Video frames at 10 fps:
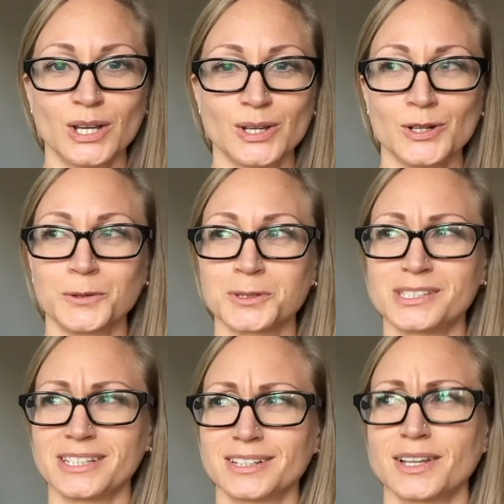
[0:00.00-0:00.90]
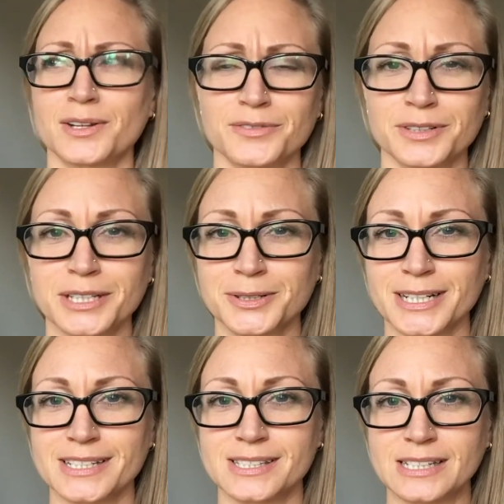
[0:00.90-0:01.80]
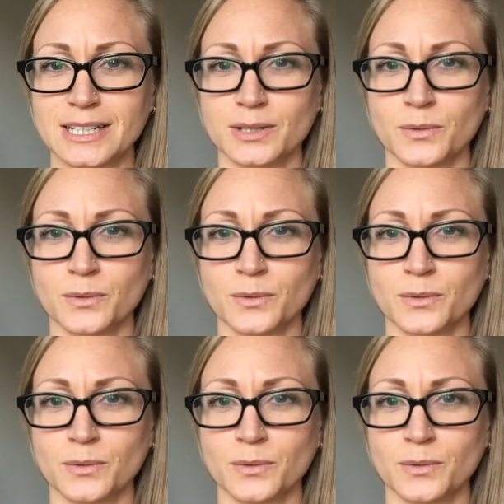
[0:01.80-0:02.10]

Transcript: you know we're seeing a lot of really crazy